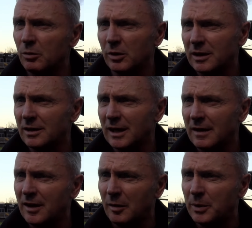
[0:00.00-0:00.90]
We didn't
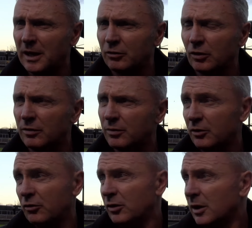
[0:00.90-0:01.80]
get that pass off,
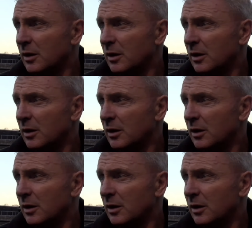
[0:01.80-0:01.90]
which,